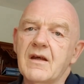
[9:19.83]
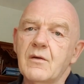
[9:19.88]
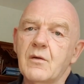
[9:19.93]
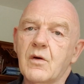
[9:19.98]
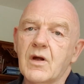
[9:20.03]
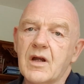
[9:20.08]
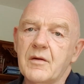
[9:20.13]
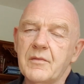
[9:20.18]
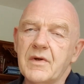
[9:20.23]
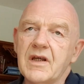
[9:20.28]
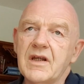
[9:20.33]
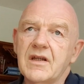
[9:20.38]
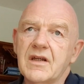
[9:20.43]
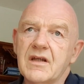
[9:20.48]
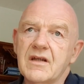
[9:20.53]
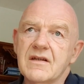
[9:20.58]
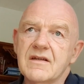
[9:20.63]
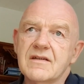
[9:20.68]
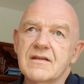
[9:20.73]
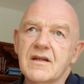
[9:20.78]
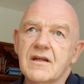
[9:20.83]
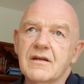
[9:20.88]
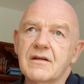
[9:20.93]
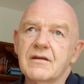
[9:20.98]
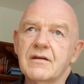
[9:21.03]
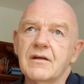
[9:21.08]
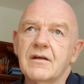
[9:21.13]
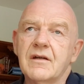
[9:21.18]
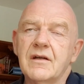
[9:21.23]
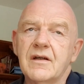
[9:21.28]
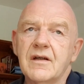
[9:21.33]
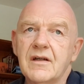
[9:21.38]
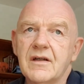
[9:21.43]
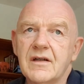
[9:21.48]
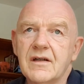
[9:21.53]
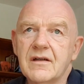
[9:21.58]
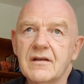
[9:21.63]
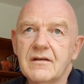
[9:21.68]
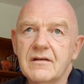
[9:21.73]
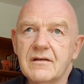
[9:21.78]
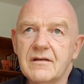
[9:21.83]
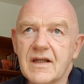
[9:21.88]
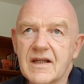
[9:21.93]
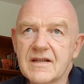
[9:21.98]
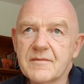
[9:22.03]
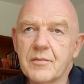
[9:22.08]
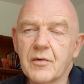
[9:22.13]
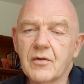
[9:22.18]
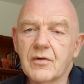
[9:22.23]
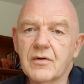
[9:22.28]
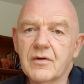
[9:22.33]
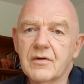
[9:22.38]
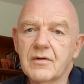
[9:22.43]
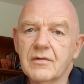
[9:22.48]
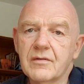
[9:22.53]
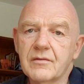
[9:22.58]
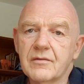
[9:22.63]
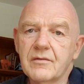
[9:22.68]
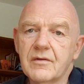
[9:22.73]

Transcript: what I mean is that this book,